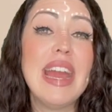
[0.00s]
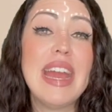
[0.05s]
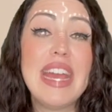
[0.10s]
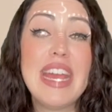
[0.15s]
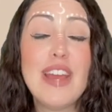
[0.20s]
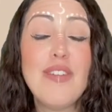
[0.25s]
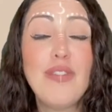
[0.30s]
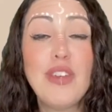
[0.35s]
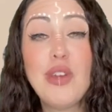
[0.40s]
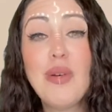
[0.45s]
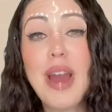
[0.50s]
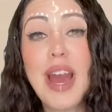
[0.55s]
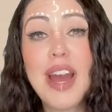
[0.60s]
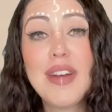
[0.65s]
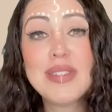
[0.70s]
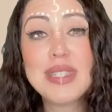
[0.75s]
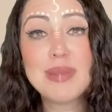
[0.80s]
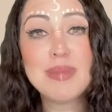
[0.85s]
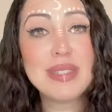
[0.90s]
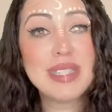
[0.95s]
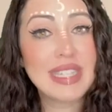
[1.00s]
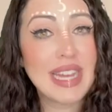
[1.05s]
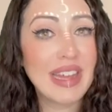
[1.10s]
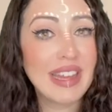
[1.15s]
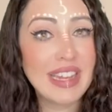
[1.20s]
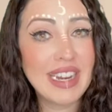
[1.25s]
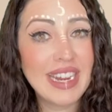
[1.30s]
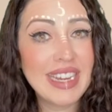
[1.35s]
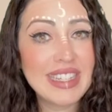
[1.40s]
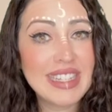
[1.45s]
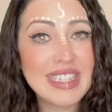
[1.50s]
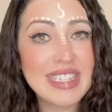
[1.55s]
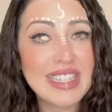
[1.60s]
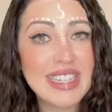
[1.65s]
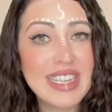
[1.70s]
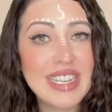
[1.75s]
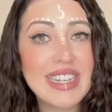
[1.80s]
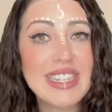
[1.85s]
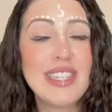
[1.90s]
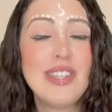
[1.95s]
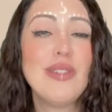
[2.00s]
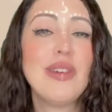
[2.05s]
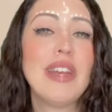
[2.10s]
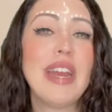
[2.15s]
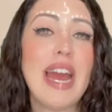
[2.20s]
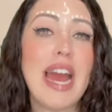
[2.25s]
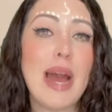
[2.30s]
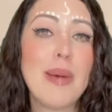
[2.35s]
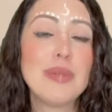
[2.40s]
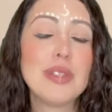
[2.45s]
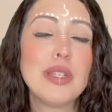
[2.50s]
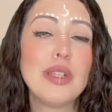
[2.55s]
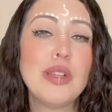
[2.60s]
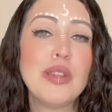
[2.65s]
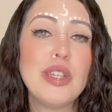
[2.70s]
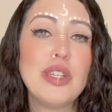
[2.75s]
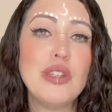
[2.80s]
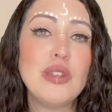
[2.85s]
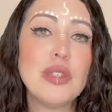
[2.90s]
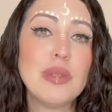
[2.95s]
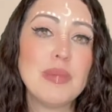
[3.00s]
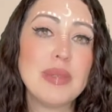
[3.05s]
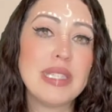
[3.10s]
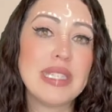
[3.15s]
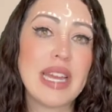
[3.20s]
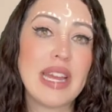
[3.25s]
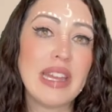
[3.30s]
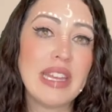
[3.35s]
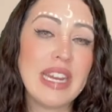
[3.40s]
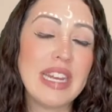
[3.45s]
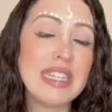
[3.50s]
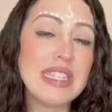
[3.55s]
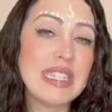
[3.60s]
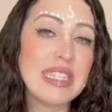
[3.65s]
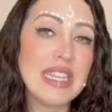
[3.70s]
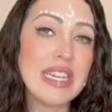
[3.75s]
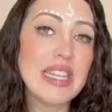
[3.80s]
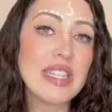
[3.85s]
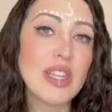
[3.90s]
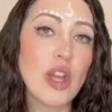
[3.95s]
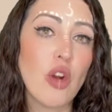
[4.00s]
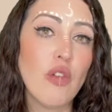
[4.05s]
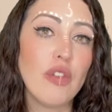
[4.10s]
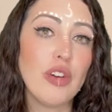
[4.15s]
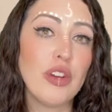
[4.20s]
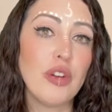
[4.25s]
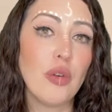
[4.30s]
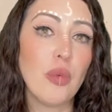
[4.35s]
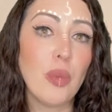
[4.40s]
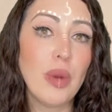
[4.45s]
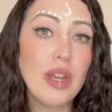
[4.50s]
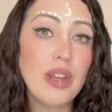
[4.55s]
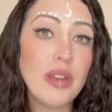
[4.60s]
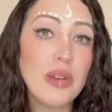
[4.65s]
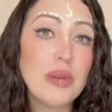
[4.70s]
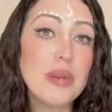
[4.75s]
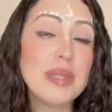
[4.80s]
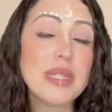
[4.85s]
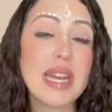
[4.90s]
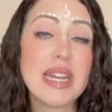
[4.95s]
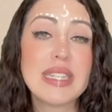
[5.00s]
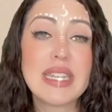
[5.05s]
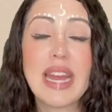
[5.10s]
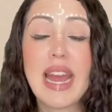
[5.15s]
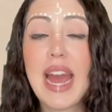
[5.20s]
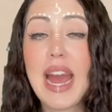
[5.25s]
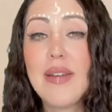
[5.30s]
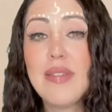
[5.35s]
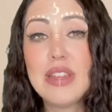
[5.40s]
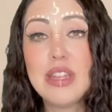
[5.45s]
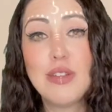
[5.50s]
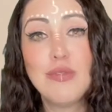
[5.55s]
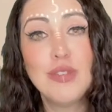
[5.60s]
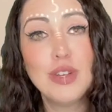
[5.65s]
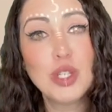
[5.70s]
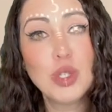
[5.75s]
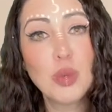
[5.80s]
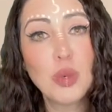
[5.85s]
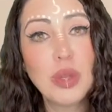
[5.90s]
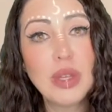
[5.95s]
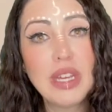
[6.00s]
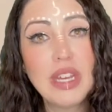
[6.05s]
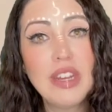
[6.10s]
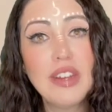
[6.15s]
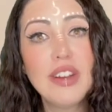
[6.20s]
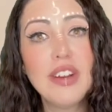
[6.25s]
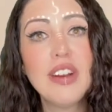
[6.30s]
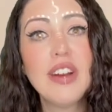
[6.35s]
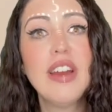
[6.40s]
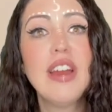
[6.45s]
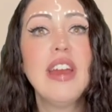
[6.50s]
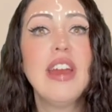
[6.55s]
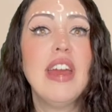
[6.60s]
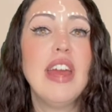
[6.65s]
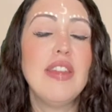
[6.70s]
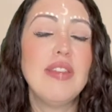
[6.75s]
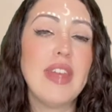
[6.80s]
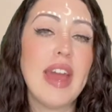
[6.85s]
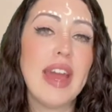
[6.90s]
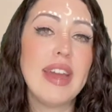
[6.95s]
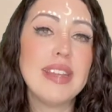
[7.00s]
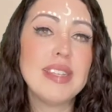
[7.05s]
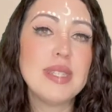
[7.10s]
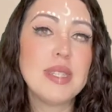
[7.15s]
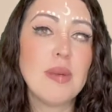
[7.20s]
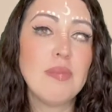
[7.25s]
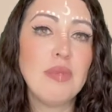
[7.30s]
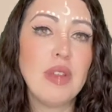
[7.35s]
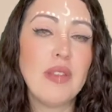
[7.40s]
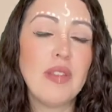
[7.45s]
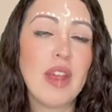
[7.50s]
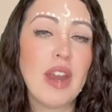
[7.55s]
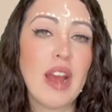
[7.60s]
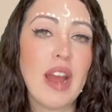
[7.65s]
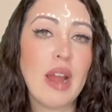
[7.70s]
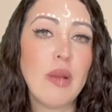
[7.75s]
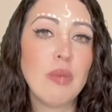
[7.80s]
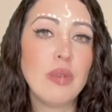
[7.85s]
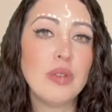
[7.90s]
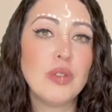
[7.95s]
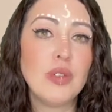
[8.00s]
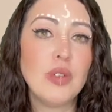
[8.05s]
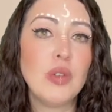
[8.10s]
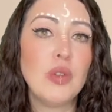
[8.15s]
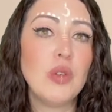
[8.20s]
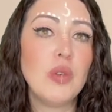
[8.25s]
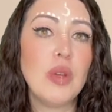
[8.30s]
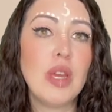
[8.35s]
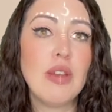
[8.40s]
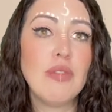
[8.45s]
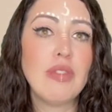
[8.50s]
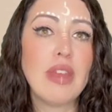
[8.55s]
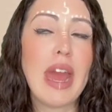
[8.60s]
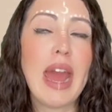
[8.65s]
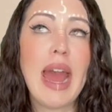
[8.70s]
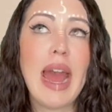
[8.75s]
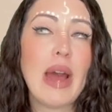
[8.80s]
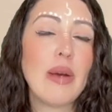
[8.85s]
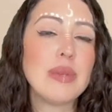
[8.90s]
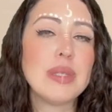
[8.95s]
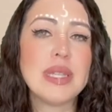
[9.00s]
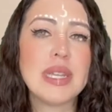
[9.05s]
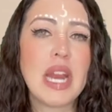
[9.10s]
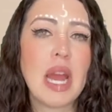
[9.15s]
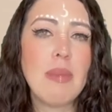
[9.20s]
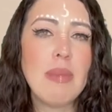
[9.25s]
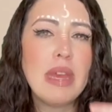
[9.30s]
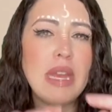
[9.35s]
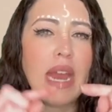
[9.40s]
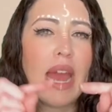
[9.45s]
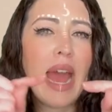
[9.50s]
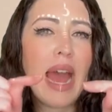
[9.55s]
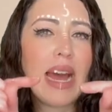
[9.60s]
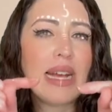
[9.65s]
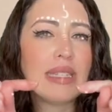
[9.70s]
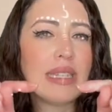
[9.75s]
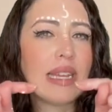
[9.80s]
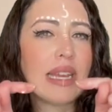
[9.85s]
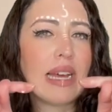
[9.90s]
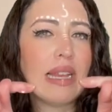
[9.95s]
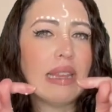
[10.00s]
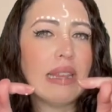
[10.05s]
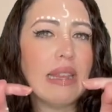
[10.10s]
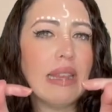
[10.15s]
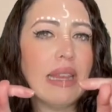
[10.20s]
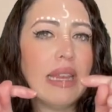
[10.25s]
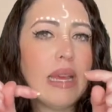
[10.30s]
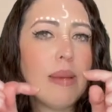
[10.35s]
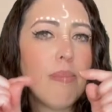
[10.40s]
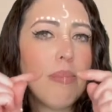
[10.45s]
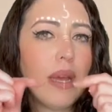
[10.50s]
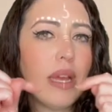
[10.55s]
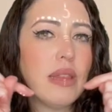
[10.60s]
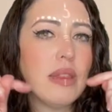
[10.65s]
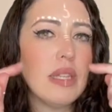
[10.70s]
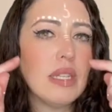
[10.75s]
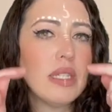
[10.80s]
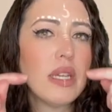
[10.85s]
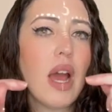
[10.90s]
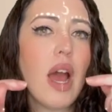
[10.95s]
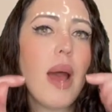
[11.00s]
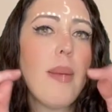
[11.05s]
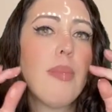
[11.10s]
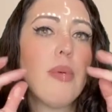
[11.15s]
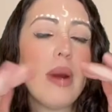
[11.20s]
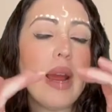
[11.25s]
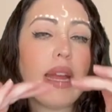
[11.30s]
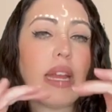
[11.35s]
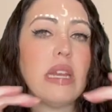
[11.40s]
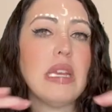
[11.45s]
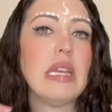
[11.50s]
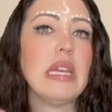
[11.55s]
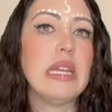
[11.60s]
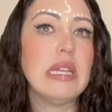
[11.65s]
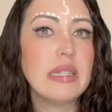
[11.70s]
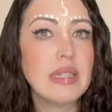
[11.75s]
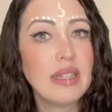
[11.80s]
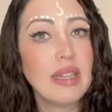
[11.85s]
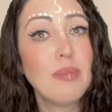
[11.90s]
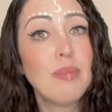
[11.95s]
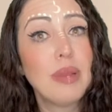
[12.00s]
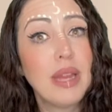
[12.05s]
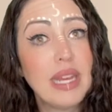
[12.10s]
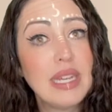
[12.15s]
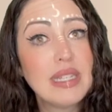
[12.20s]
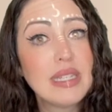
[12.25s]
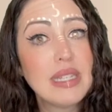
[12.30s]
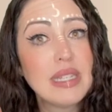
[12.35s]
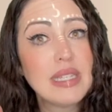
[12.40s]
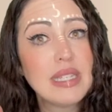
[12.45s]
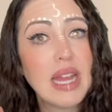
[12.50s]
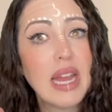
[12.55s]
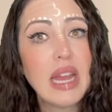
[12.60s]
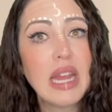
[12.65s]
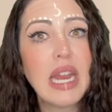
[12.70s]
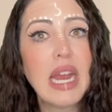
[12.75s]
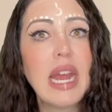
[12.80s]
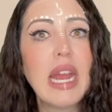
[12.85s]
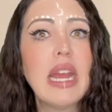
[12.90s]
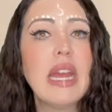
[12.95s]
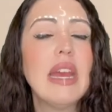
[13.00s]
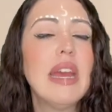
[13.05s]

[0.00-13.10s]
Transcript: If you have some selenite sticks, you can absolutely do some selenite sticks over your windows, as I have in the visual here. That is something that I will do if the house that I'm in has like a lip at the top where I can easily place the selenite.